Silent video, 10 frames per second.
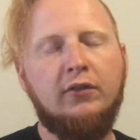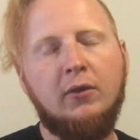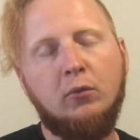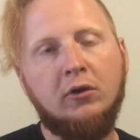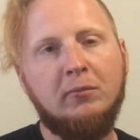
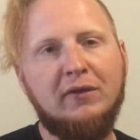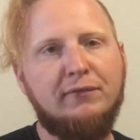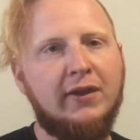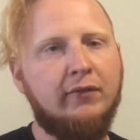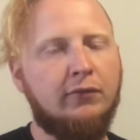that were my
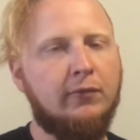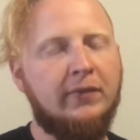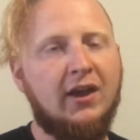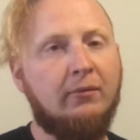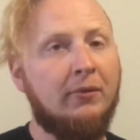favorites from
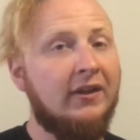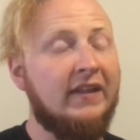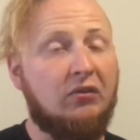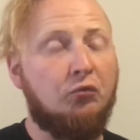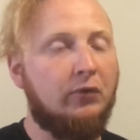the album.
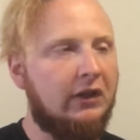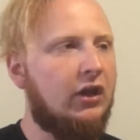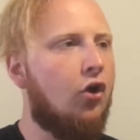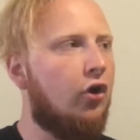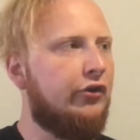That's
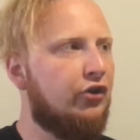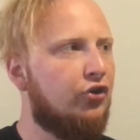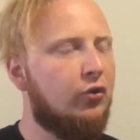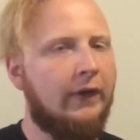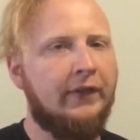really hard to
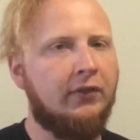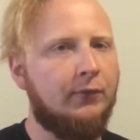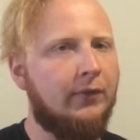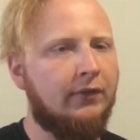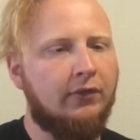do on this one,